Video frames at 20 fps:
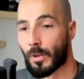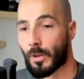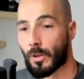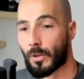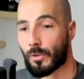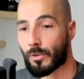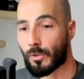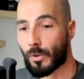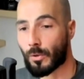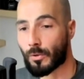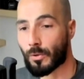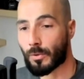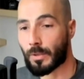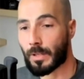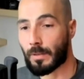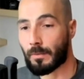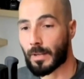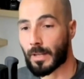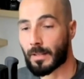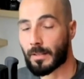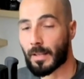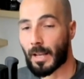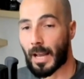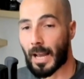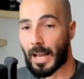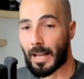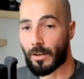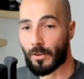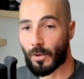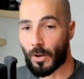social deviance,
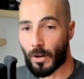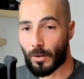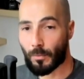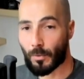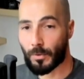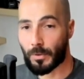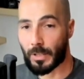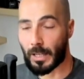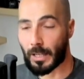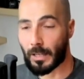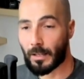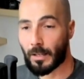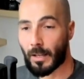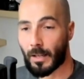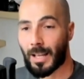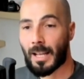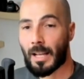and non-routine,